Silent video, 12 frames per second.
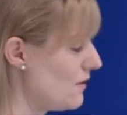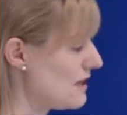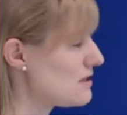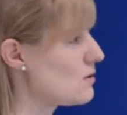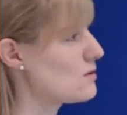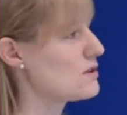
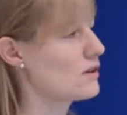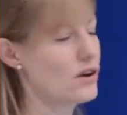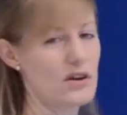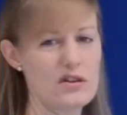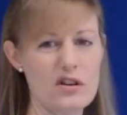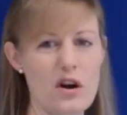That's also
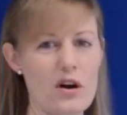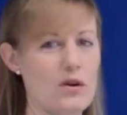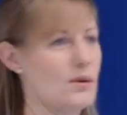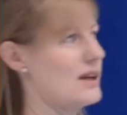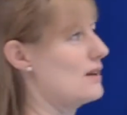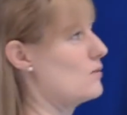going to go
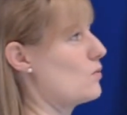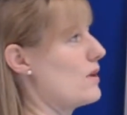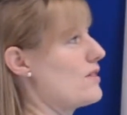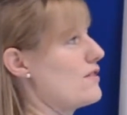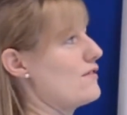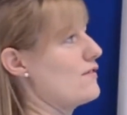in with
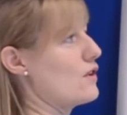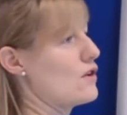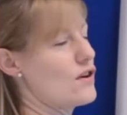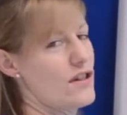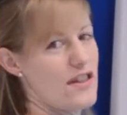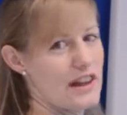the
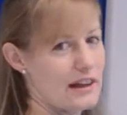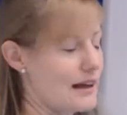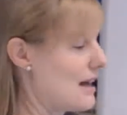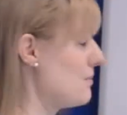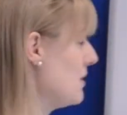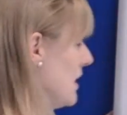fur thing
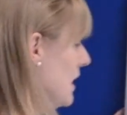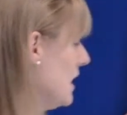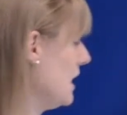happening